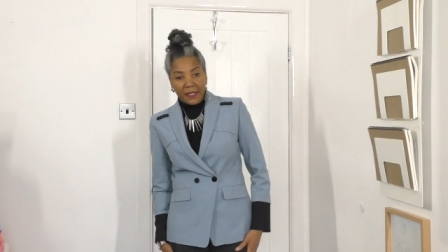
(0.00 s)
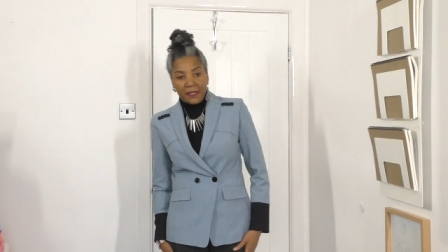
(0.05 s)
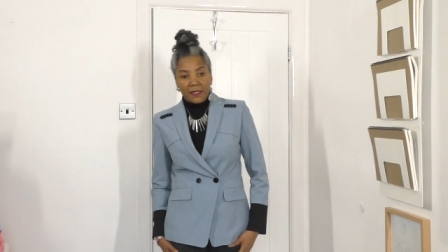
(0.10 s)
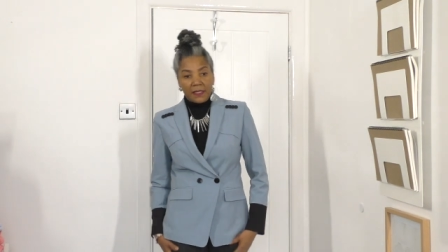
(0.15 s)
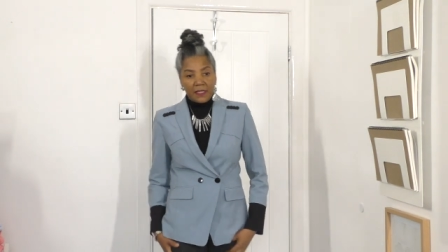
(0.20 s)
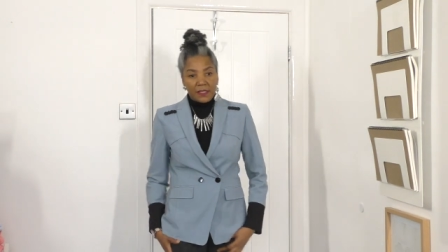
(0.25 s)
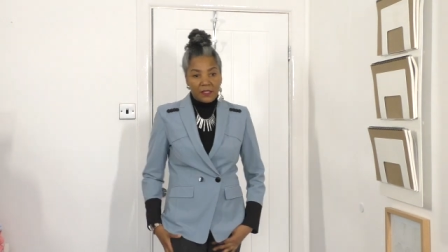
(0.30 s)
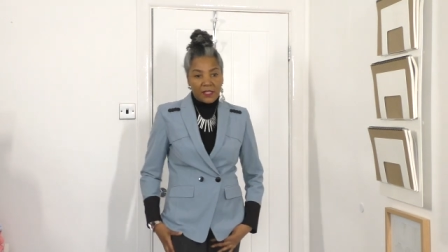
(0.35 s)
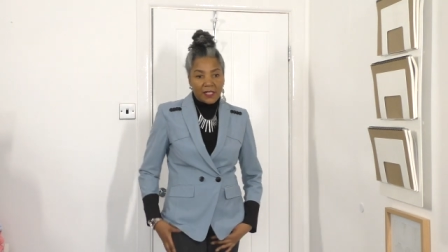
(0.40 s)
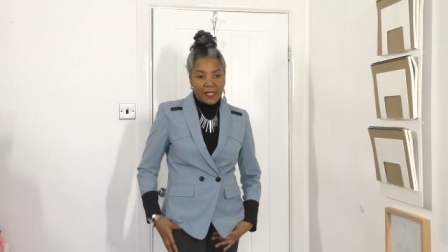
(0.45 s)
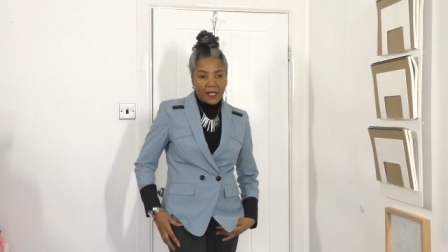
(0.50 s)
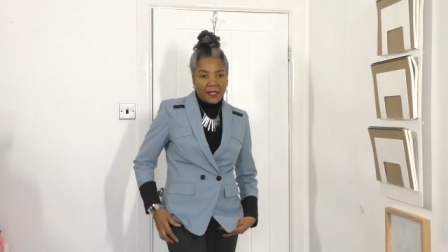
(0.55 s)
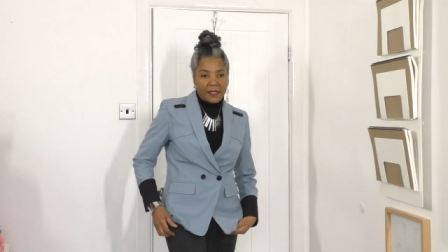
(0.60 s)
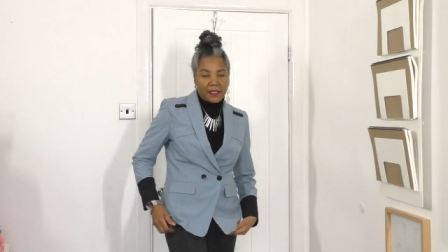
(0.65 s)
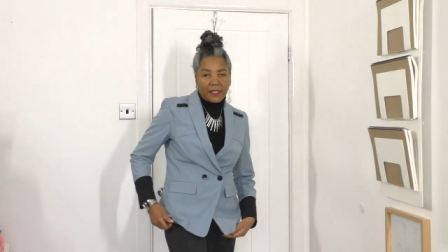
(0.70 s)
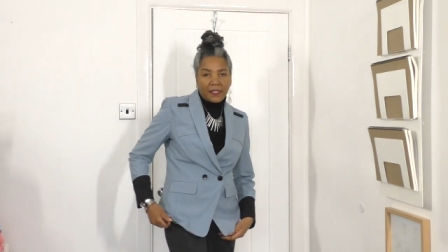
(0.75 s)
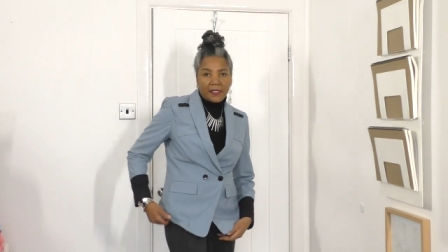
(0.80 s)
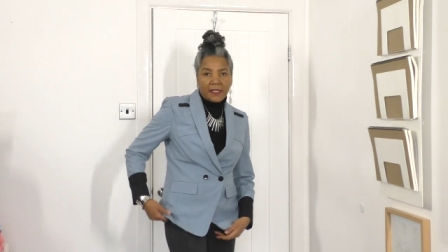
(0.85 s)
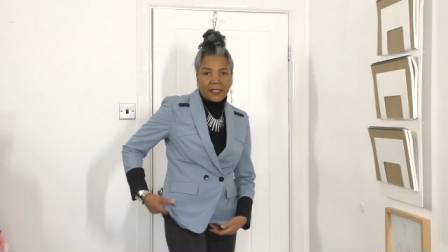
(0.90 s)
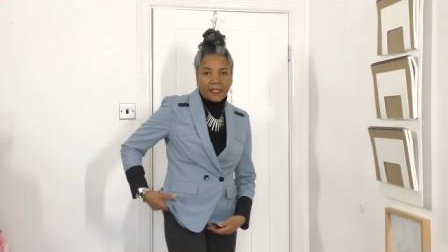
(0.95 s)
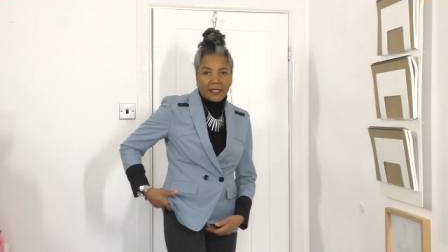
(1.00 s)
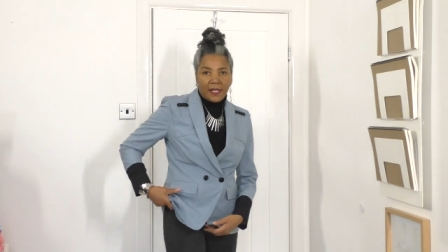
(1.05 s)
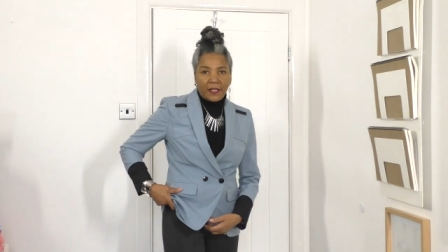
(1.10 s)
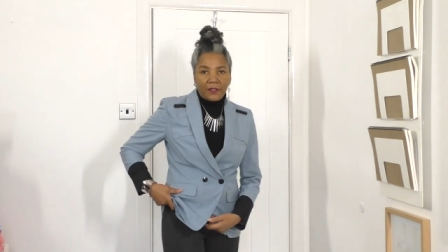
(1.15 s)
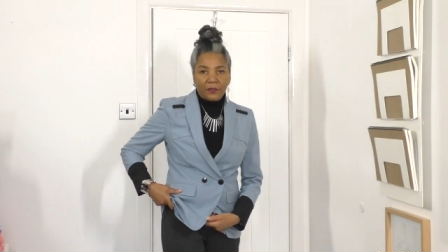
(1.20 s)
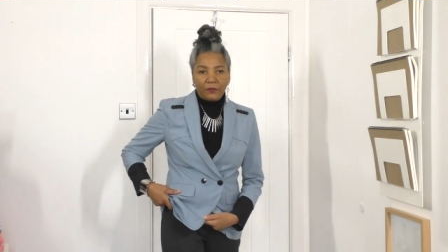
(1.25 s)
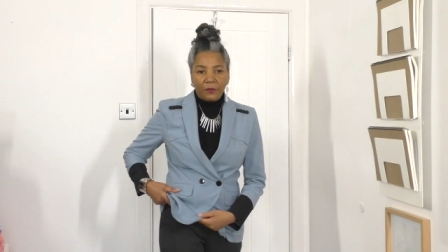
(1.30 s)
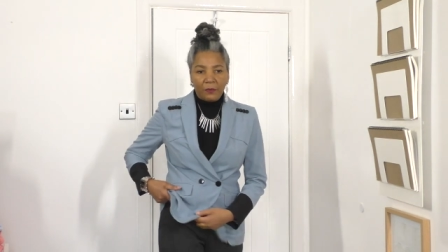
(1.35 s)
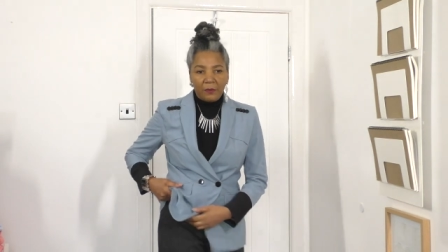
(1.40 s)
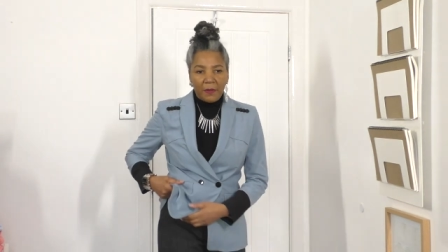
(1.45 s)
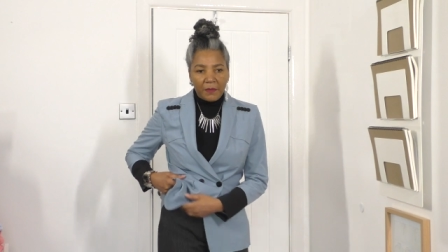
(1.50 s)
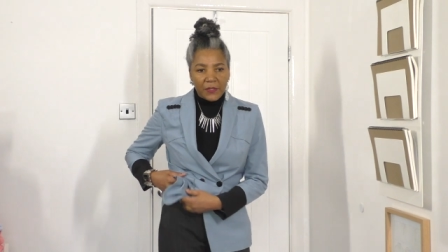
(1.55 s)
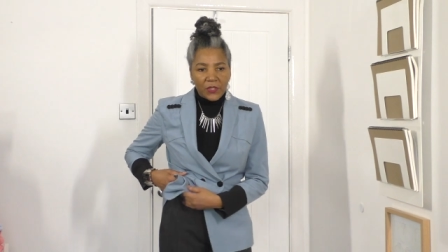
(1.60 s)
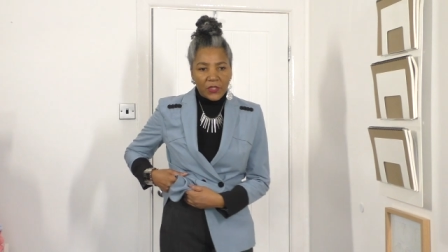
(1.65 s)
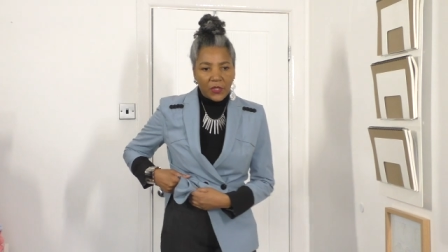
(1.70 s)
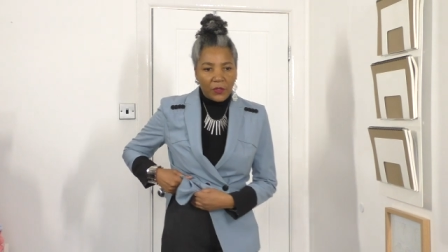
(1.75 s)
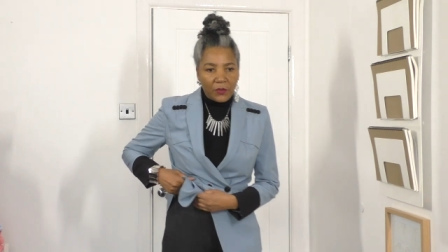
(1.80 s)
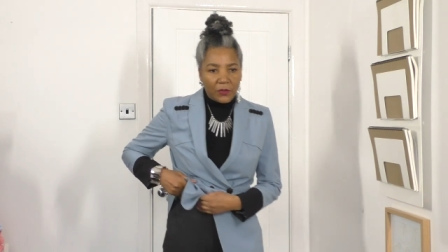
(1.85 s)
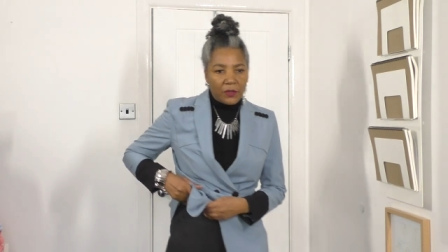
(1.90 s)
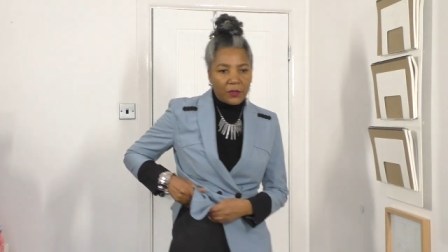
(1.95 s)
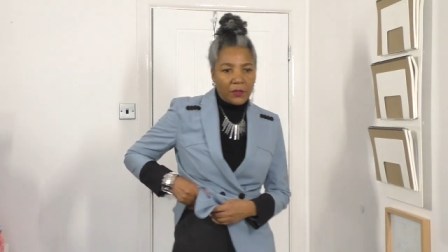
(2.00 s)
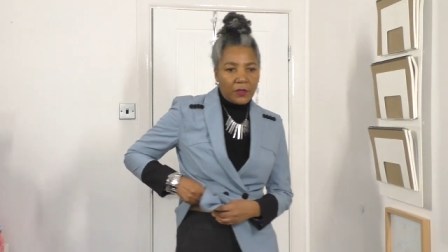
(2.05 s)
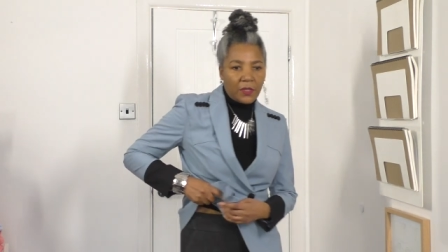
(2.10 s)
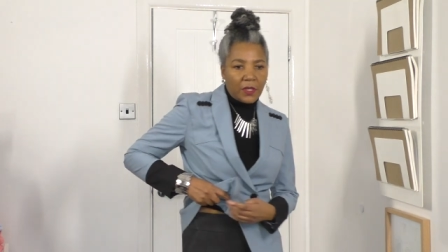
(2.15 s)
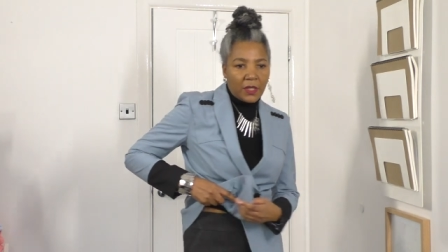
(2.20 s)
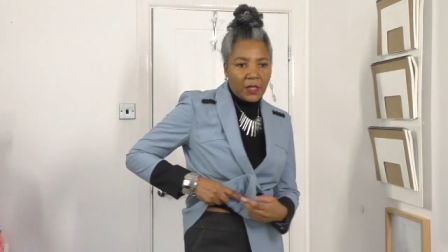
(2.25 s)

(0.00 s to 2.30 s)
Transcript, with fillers: pants for slightly design. Let me show you